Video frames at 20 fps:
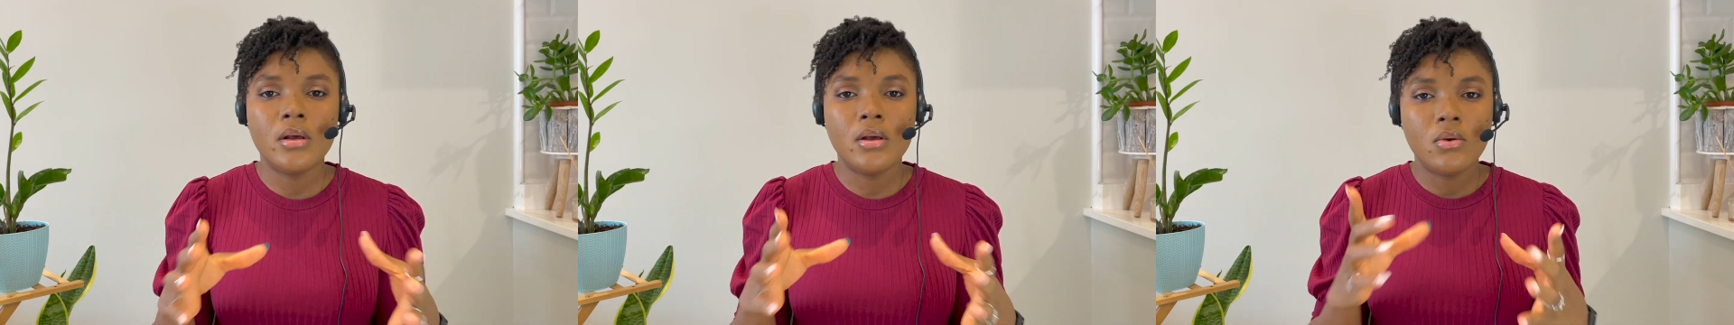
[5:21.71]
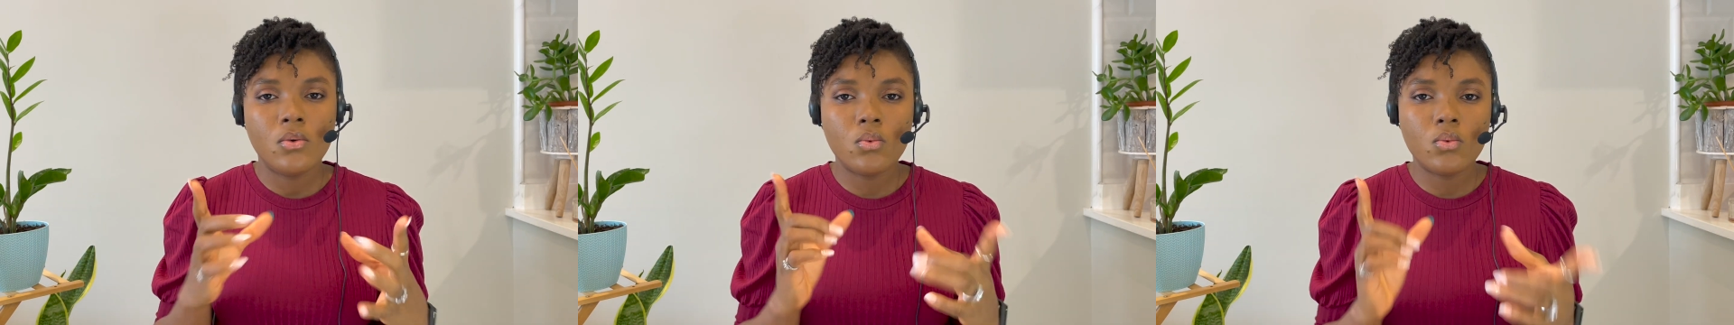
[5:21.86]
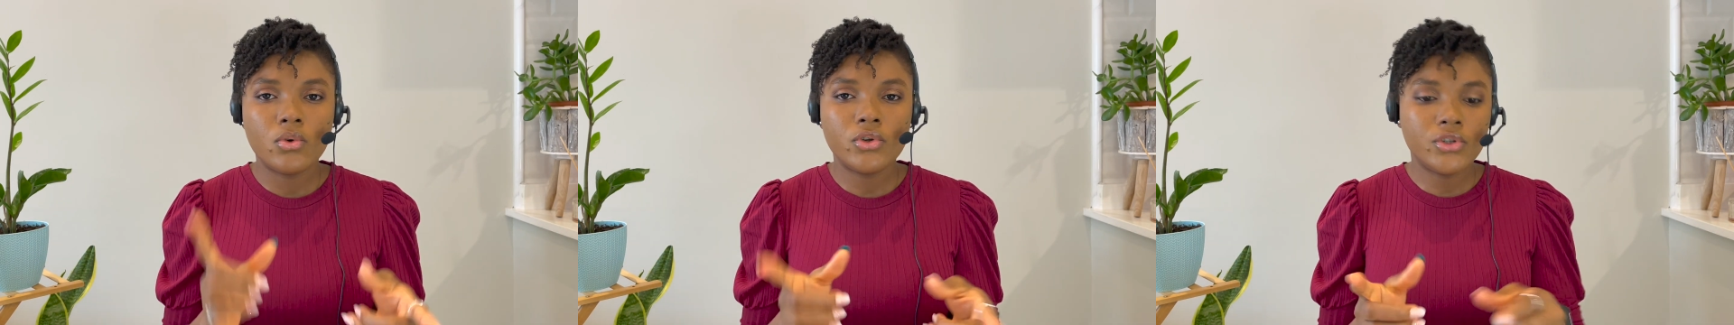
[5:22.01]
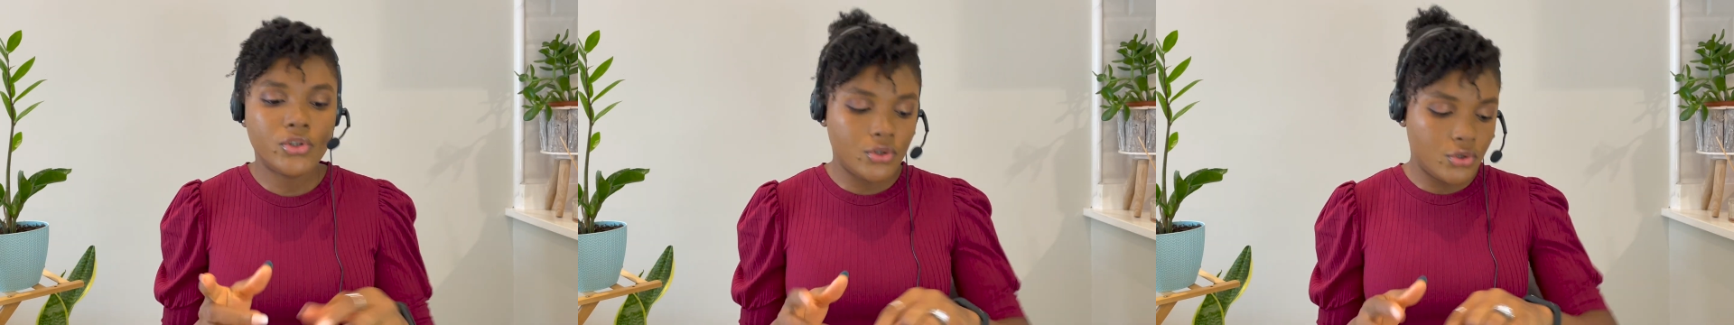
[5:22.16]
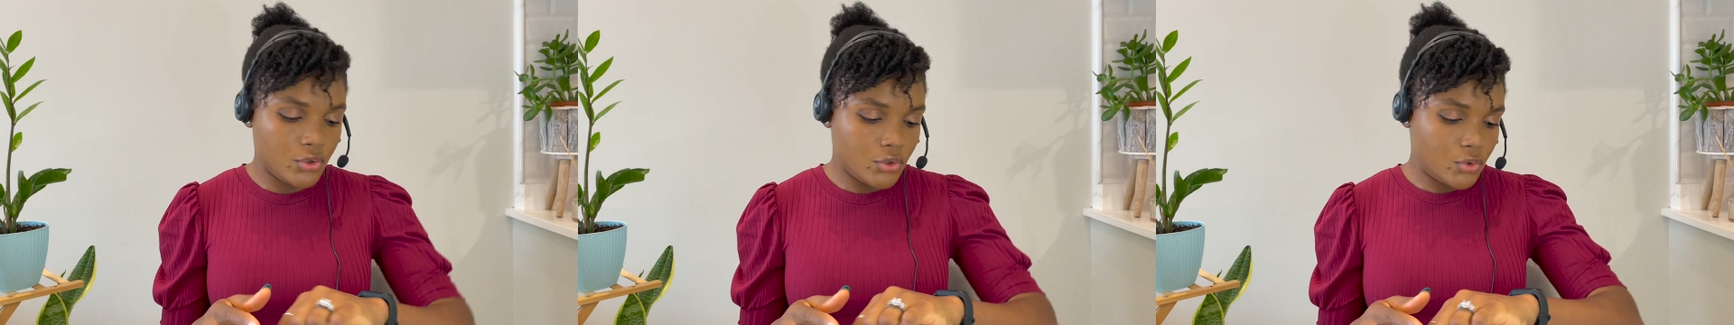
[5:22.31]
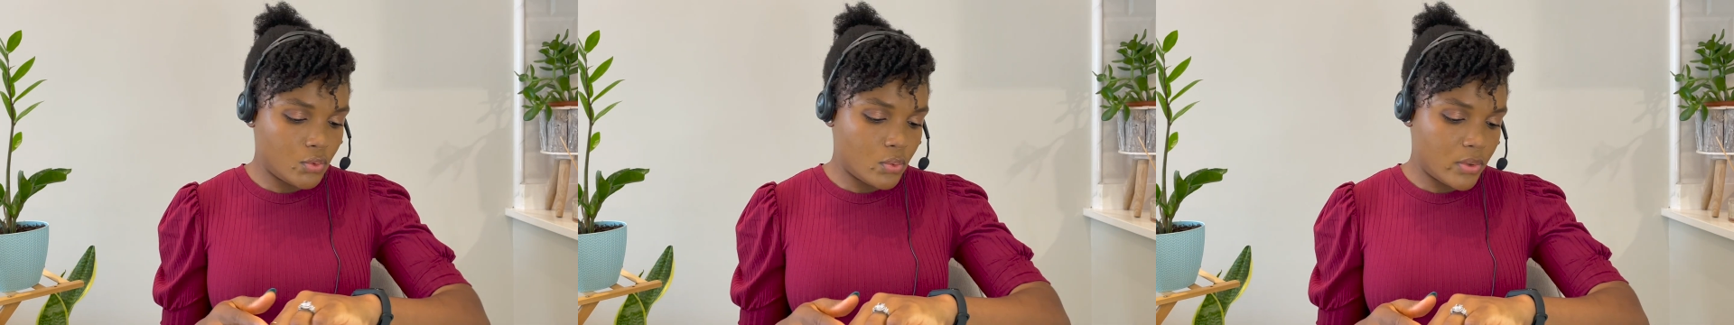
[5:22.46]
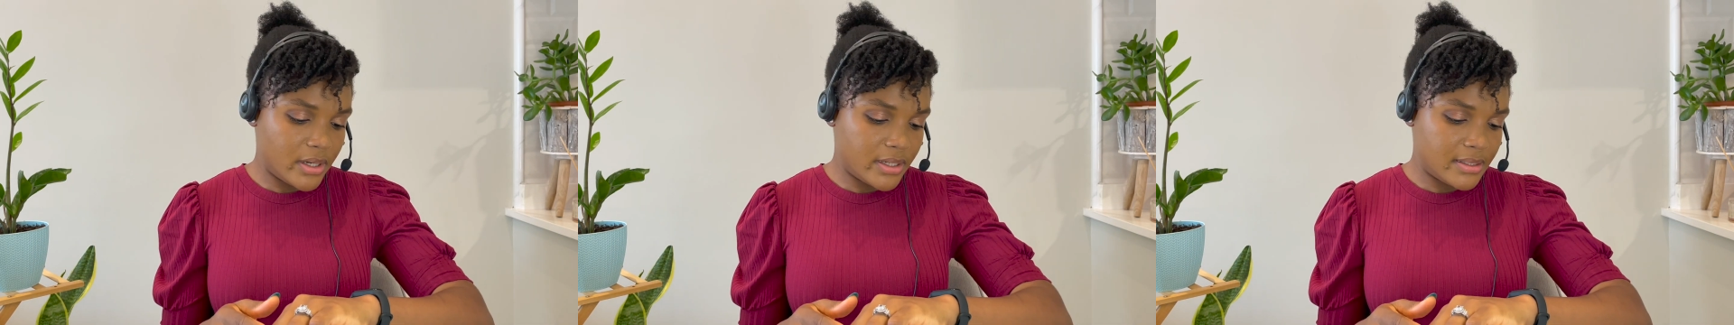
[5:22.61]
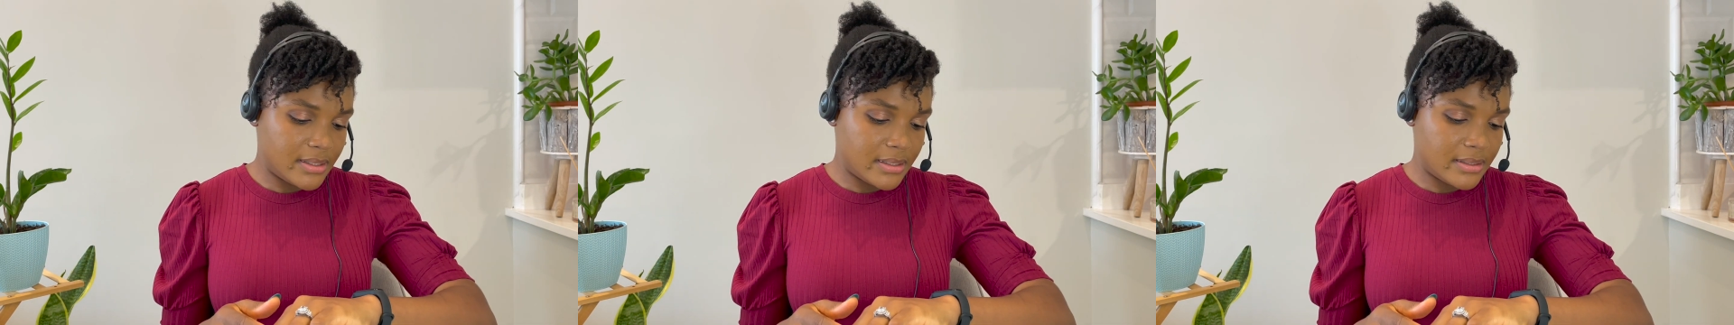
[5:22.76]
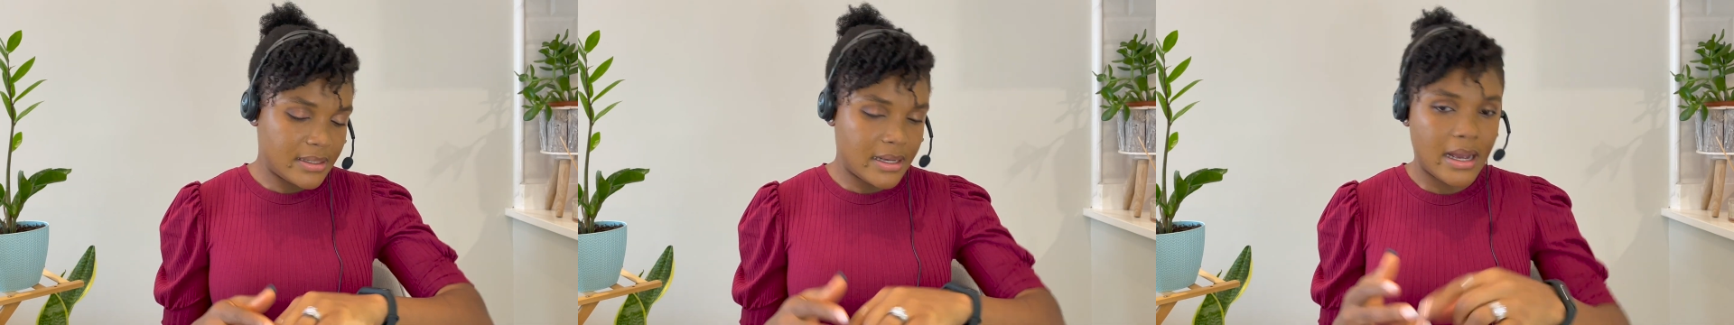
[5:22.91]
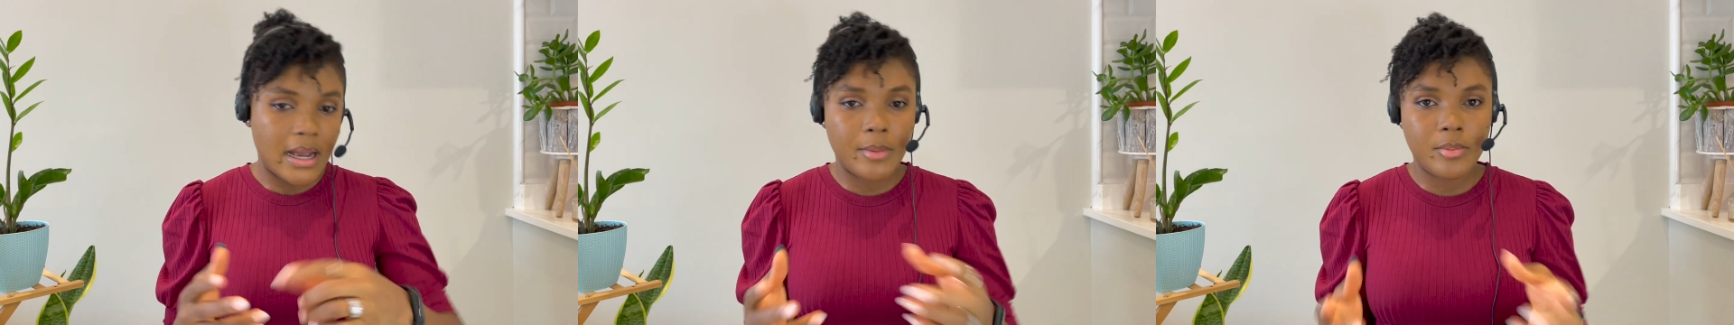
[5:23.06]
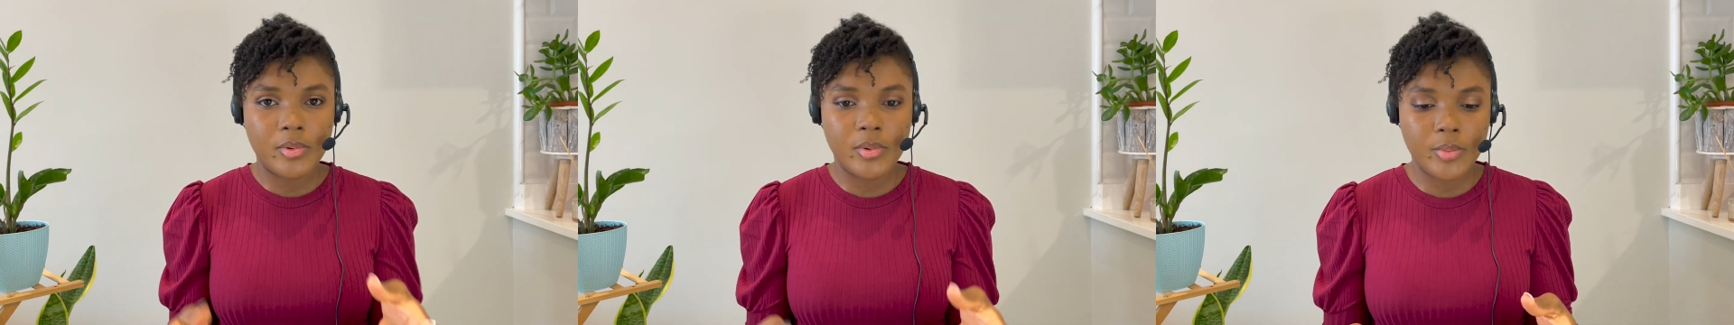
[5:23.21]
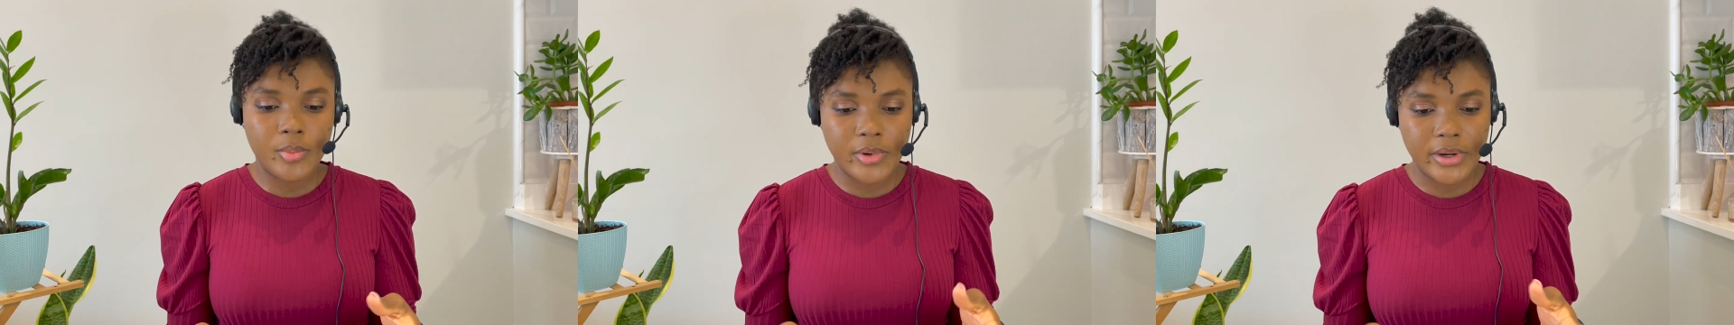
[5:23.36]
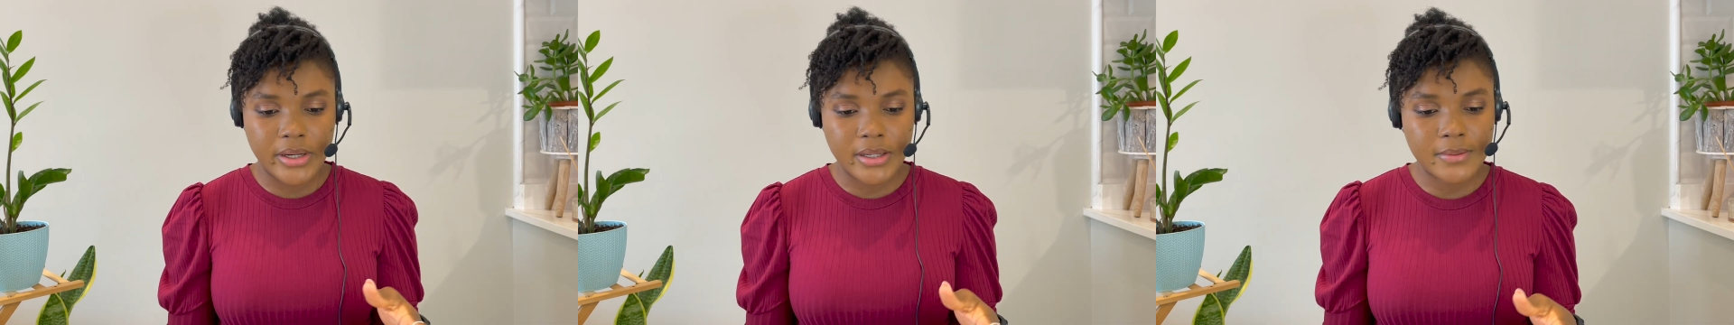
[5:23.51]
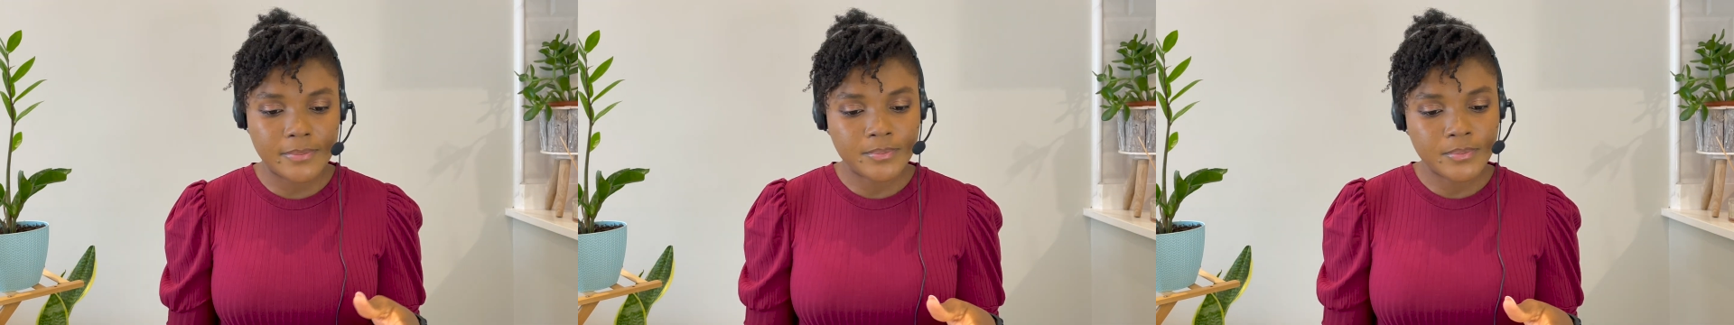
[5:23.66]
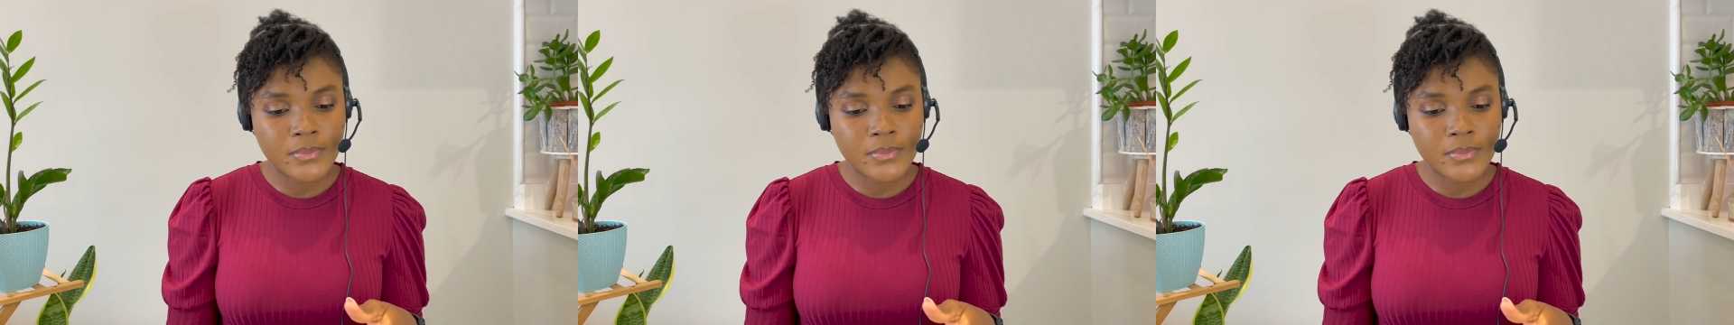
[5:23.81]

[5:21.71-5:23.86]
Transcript: We want to use words that are appropriate.